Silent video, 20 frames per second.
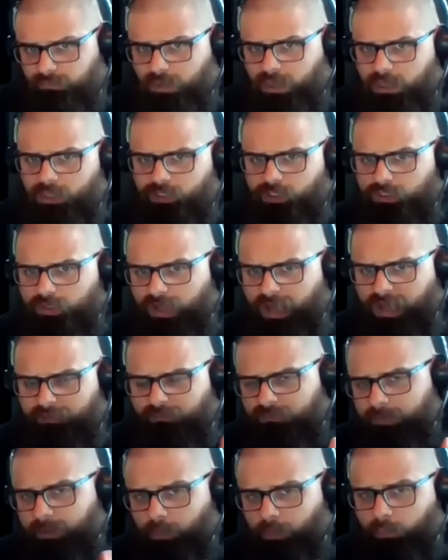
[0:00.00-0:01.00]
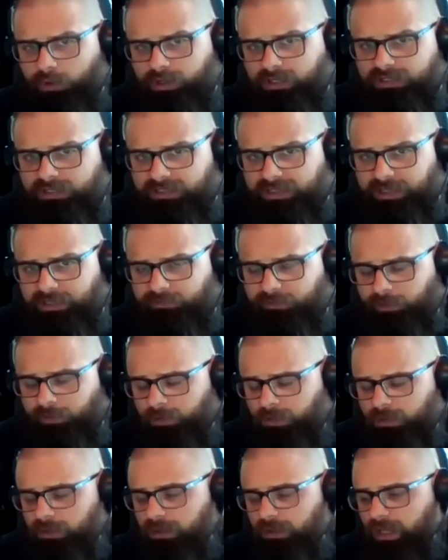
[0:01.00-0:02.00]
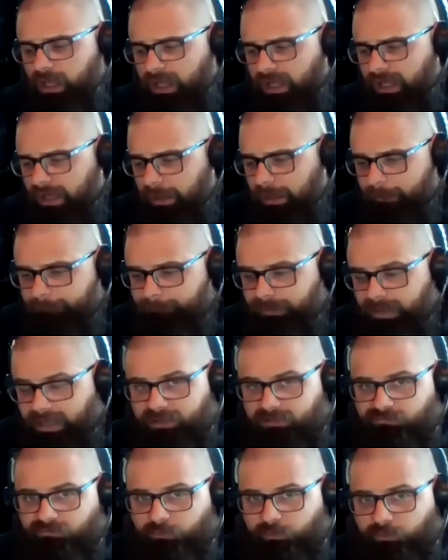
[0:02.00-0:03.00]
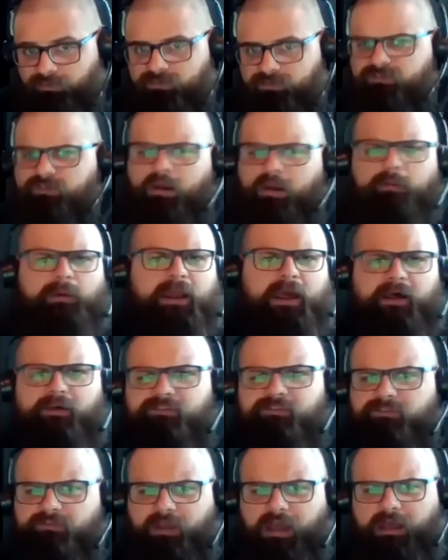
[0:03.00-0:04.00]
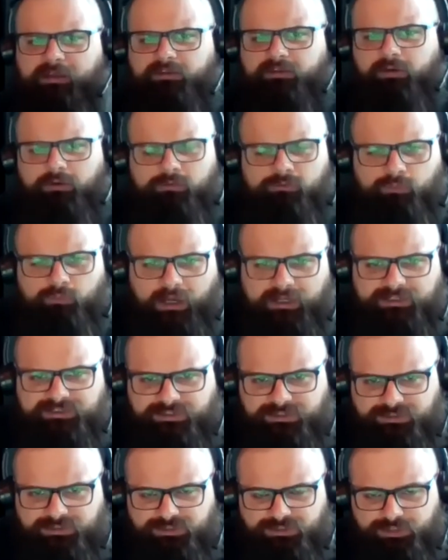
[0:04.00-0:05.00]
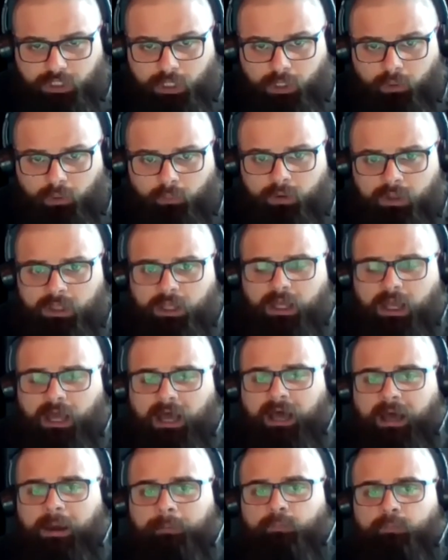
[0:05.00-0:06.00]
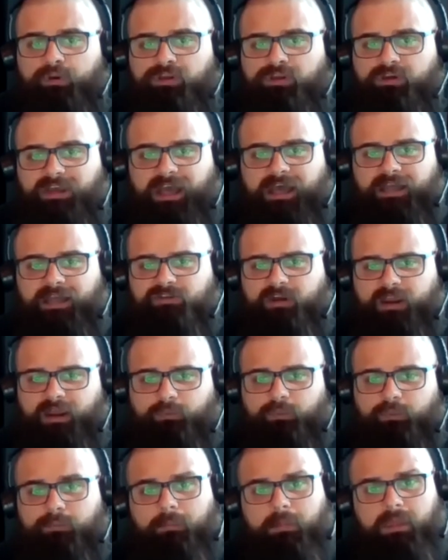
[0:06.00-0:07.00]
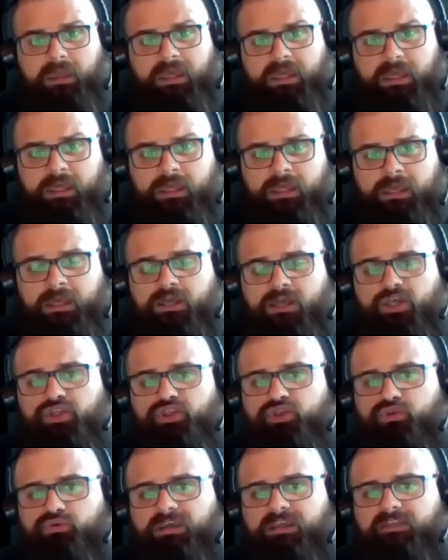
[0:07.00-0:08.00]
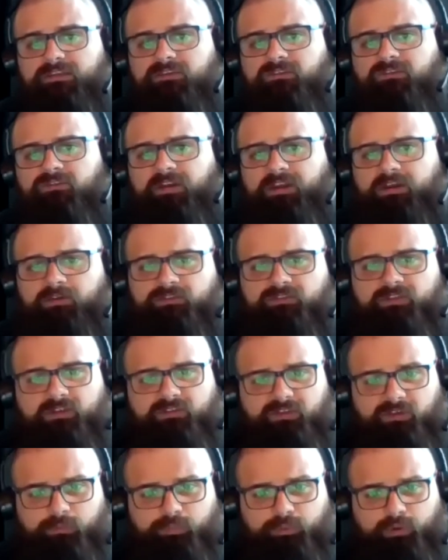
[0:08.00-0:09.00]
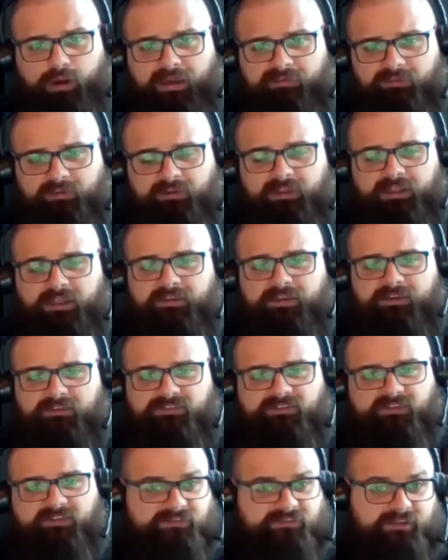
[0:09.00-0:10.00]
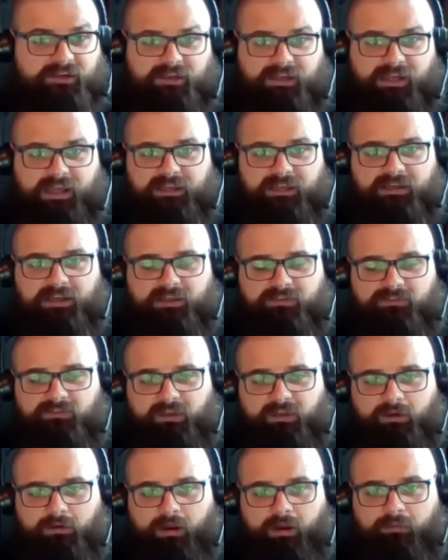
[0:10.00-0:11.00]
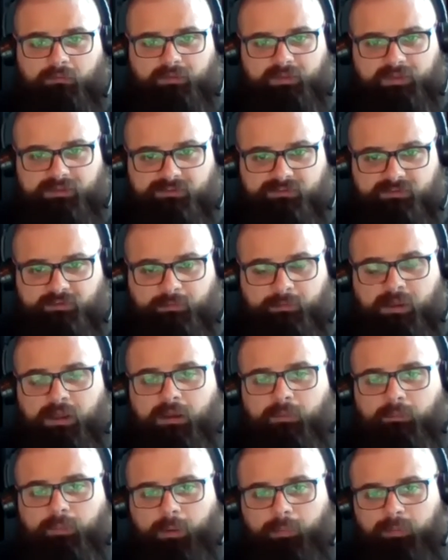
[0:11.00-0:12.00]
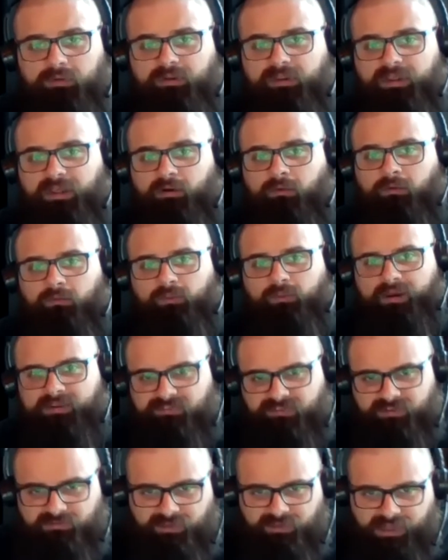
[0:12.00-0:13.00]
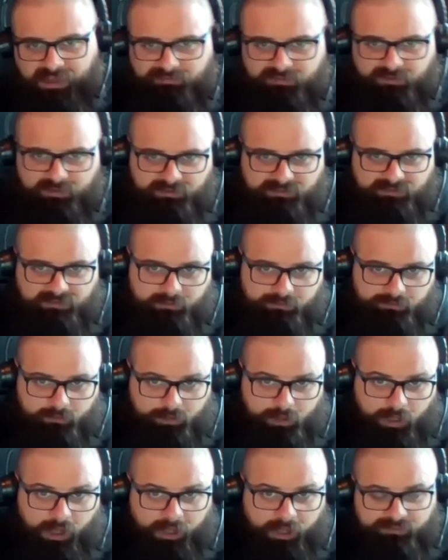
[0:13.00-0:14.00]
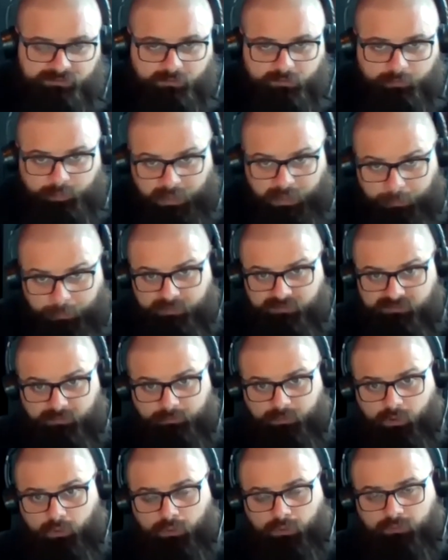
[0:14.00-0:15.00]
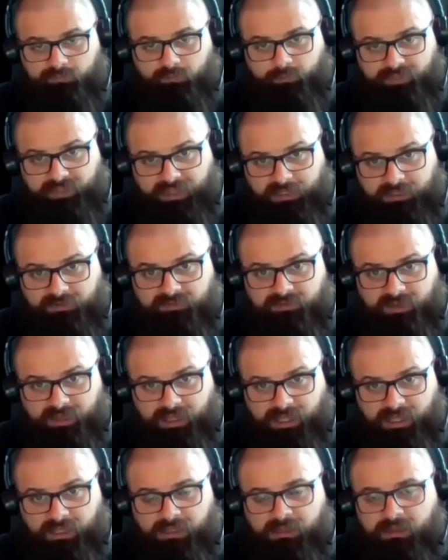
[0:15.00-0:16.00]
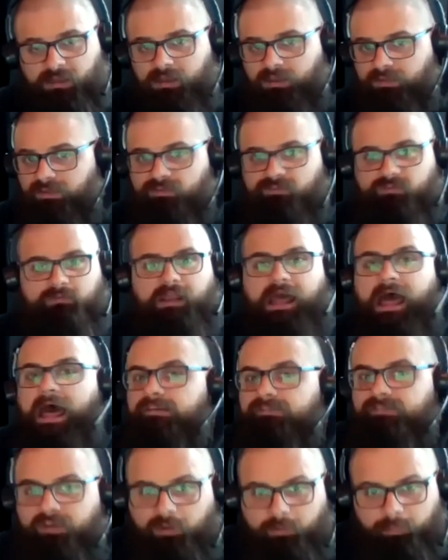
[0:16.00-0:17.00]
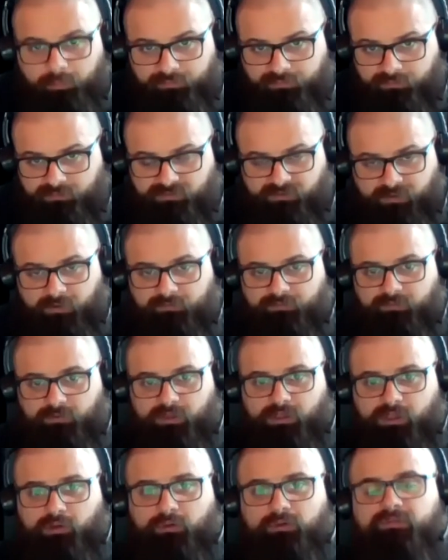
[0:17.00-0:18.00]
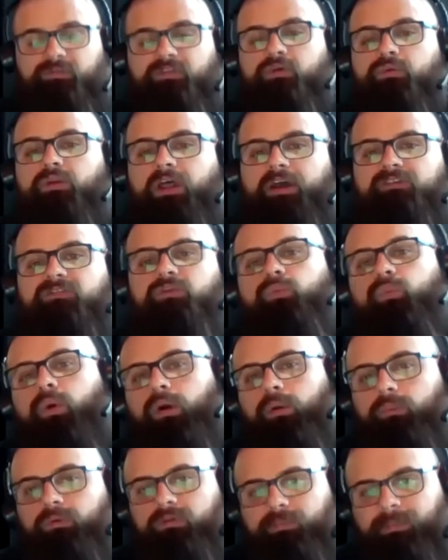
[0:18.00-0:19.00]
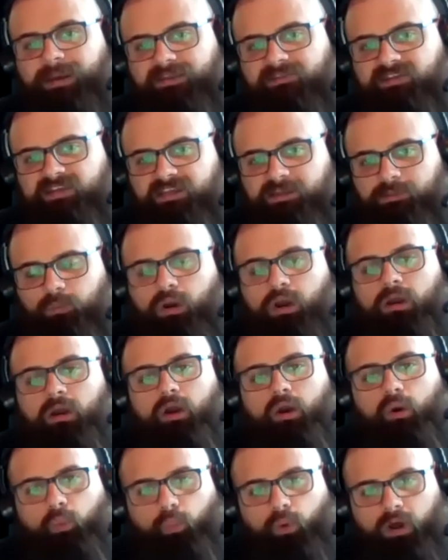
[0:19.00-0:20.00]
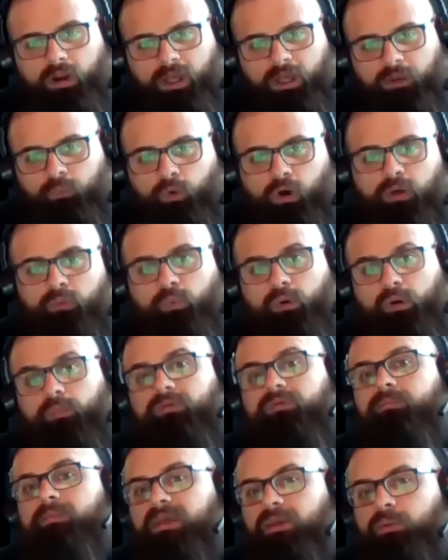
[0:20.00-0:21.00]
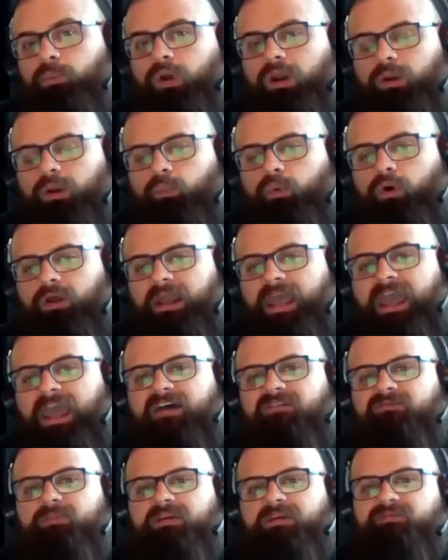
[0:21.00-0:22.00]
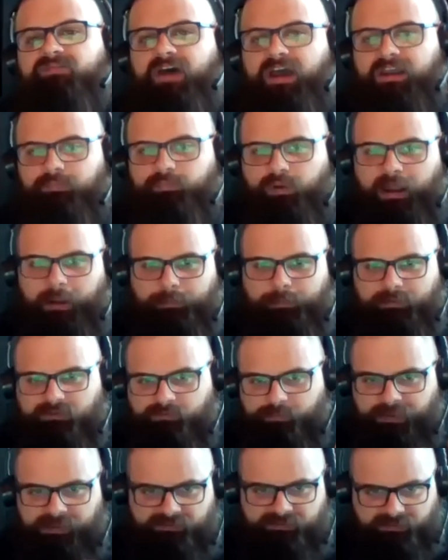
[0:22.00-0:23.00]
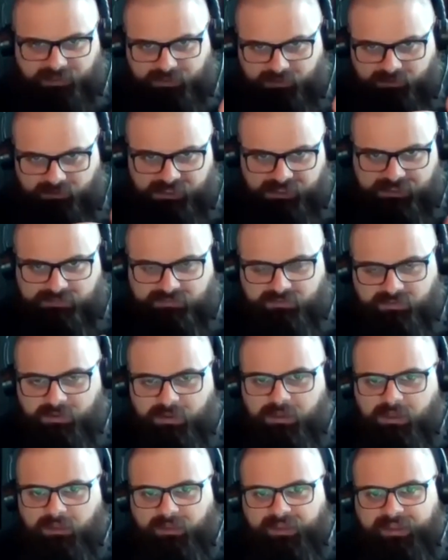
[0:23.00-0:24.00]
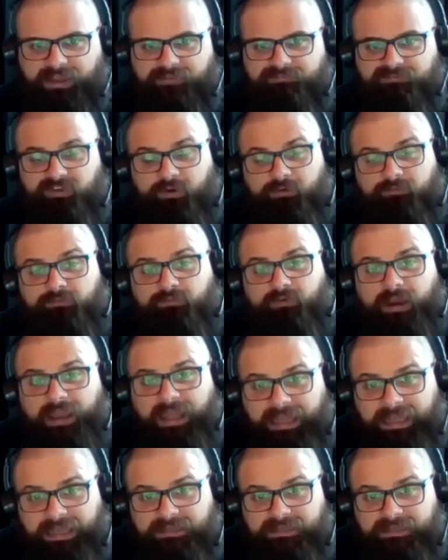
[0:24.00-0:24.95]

You know, I, we've been working together uh, back and forth. Just so everybody else out there who's watching the show, um, when you contract with me, you get these videos sent to you privately, and then 60 to 90 days later, I release them publicly on Holton Wise TV after these deals are gone. So the properties I'm going over with Andy today, these are not available for sale for you. If you'd like to work with my team one on one, work with me one on one, have me find properties based on your needs, like I've done for Andy,